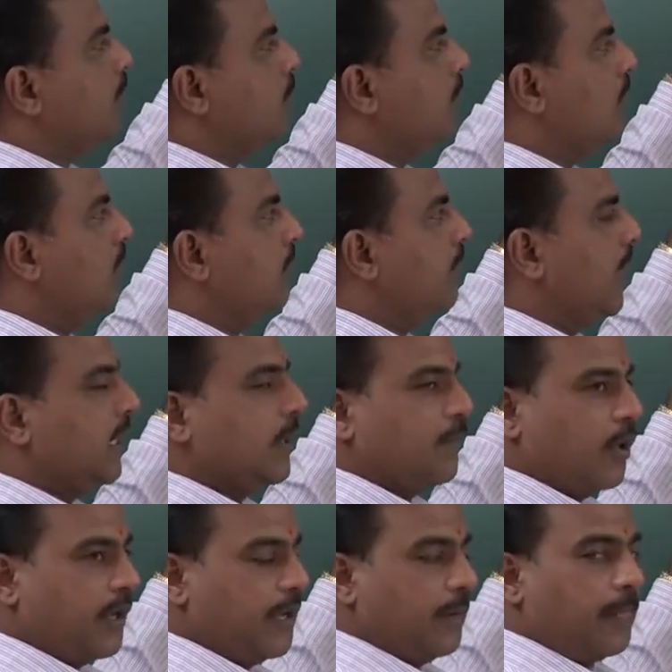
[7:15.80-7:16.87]
pull by the
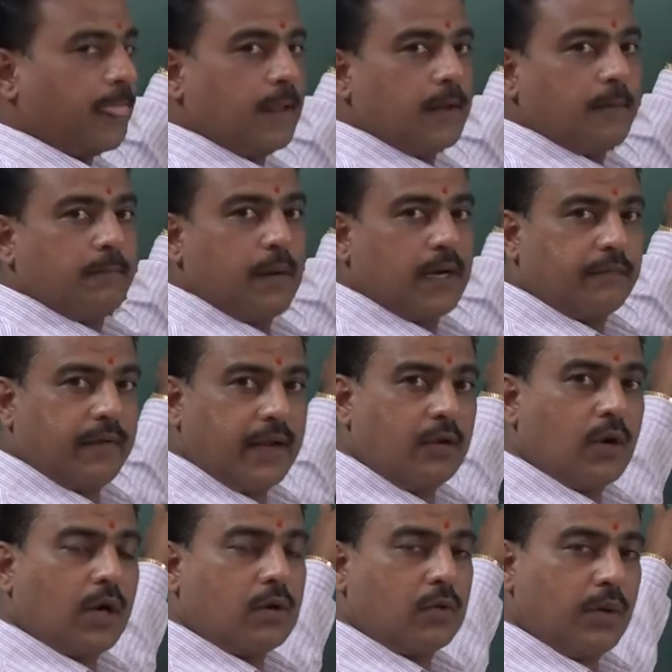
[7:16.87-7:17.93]
body. But when
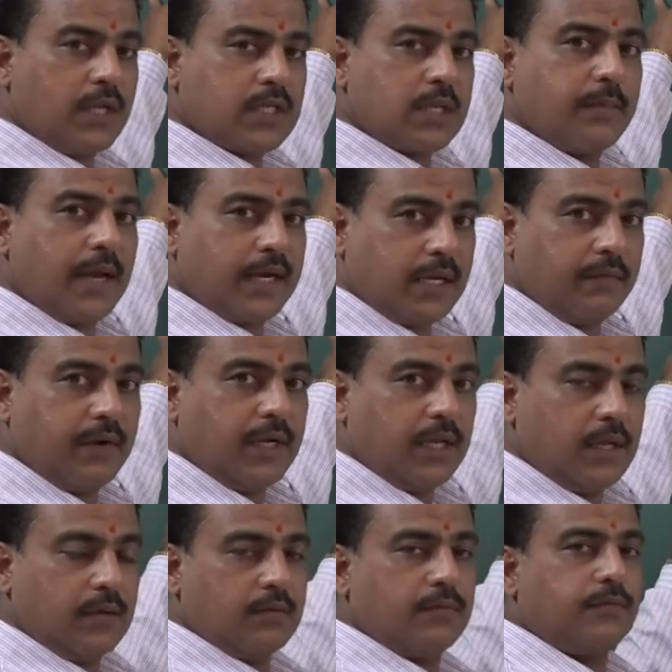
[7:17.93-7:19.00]
you are doing some
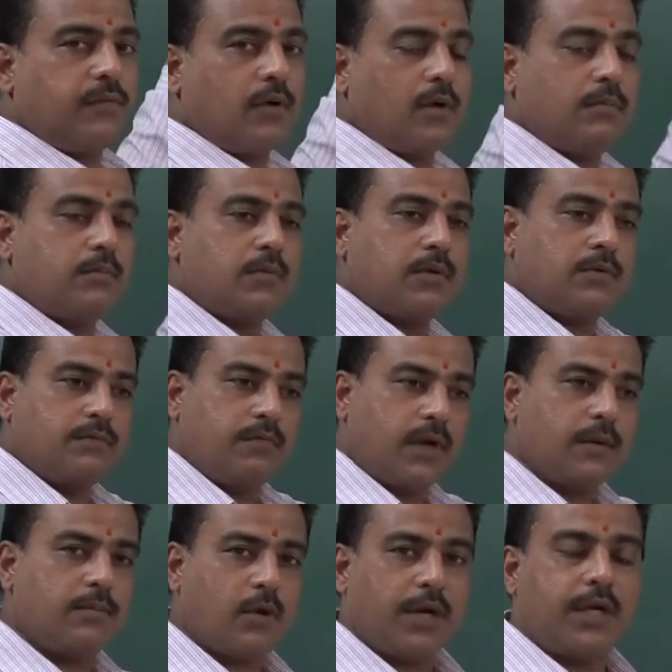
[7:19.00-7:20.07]
activity from
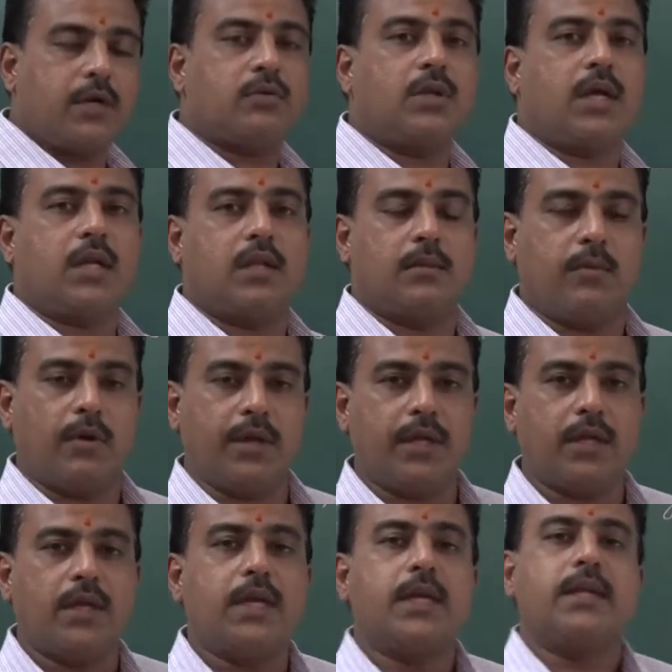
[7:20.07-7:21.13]
one body to the other
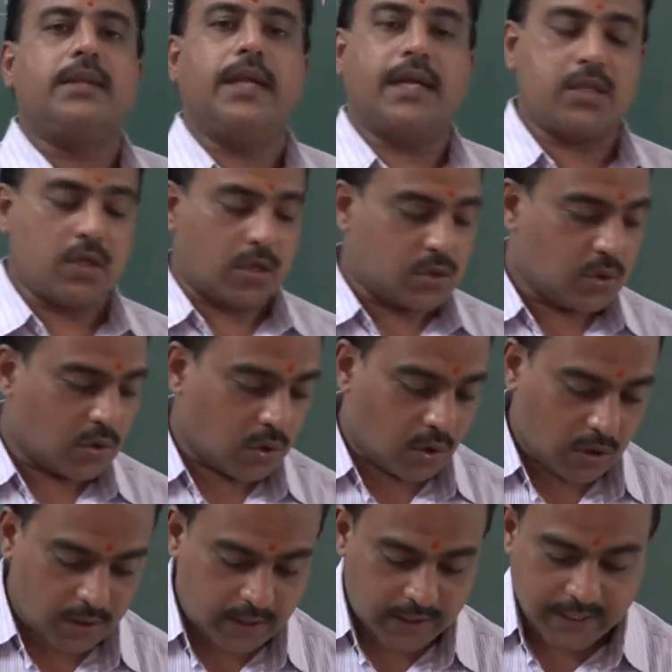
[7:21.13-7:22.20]
body, that is also
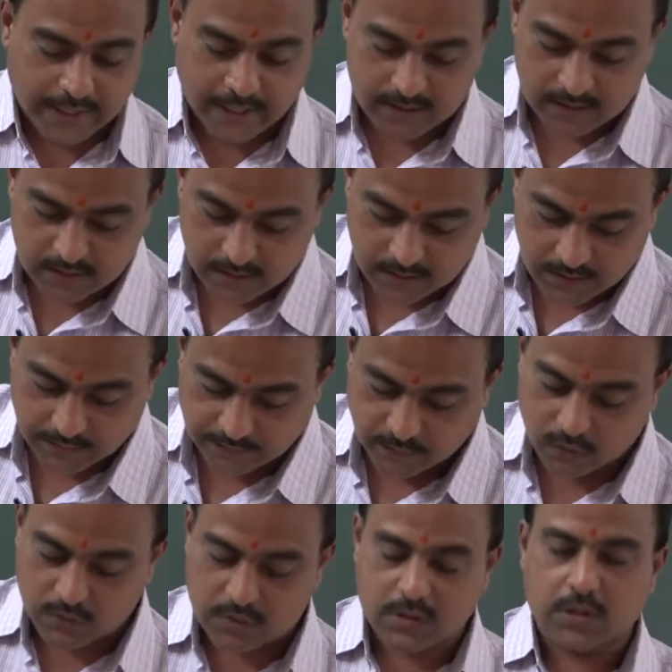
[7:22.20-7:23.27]
called as the
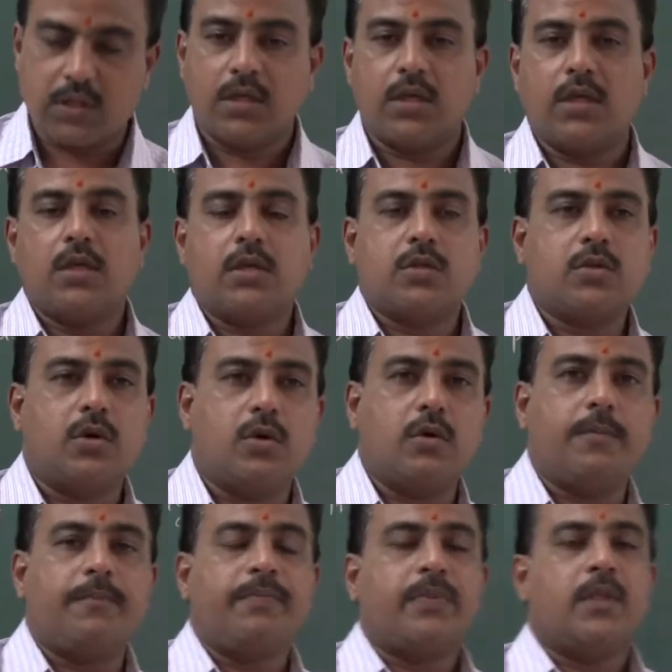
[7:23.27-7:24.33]
force.
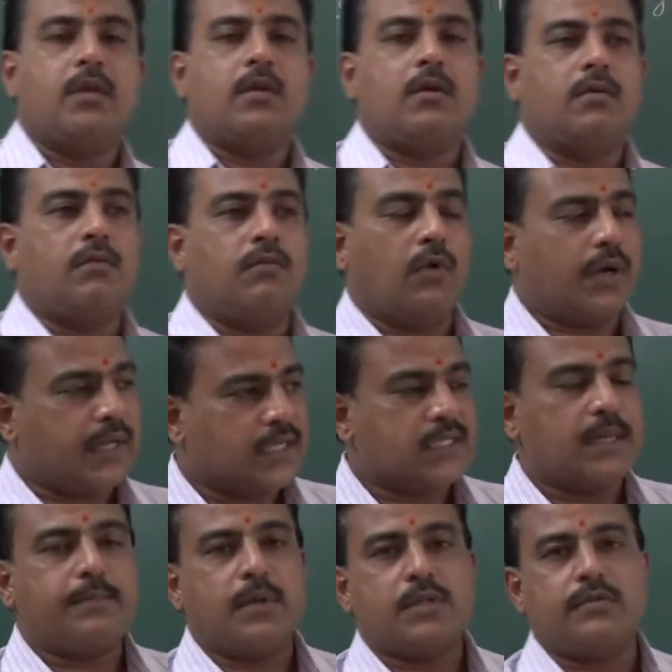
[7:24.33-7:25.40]
So what
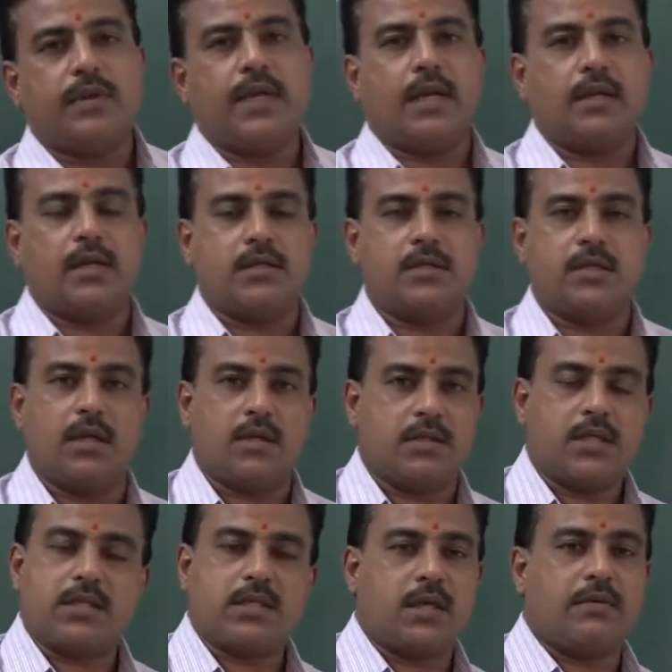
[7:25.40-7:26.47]
examples we can consider?
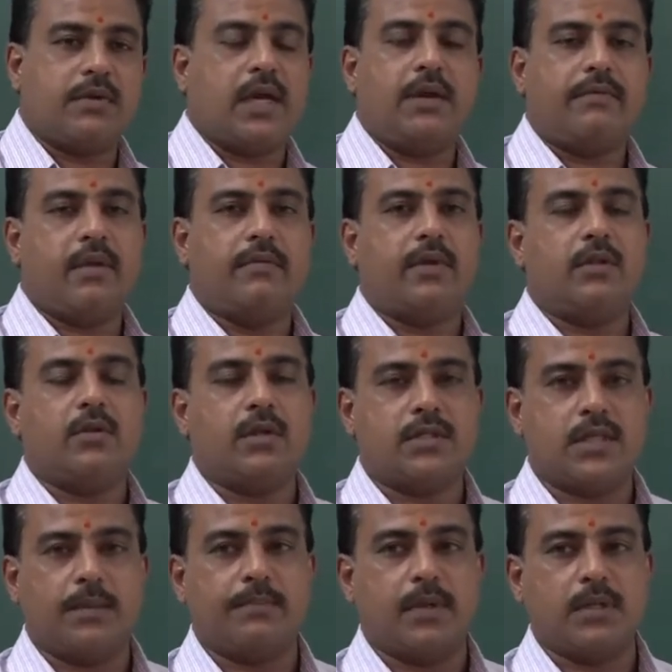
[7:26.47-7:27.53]
Just now I have given the
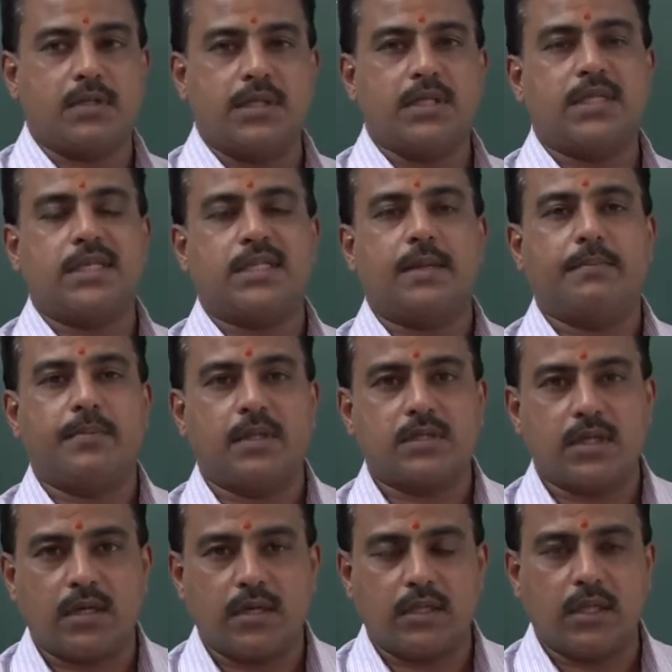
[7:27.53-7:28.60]
examples. These examples
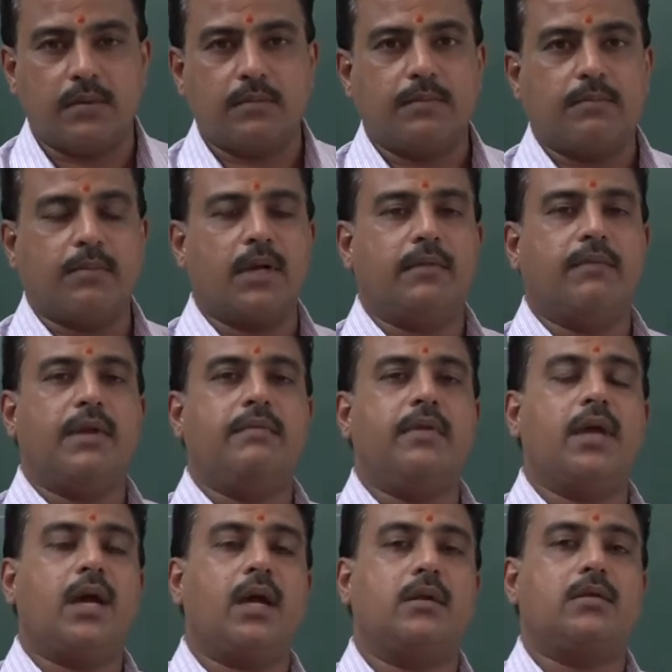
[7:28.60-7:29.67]
are nothing but when
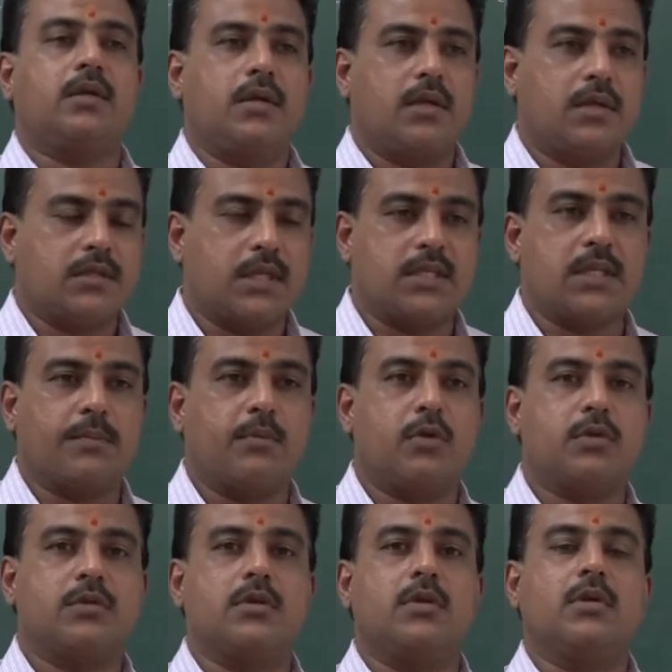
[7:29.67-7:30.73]
we are, say
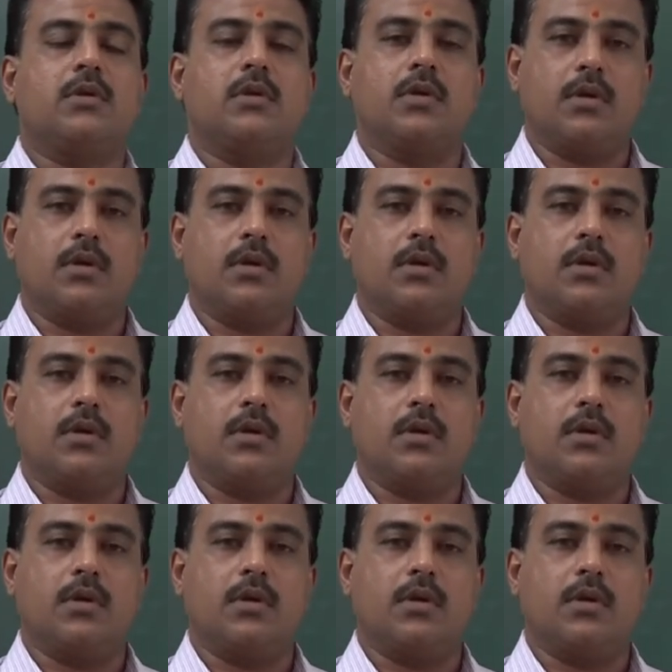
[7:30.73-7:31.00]
suppose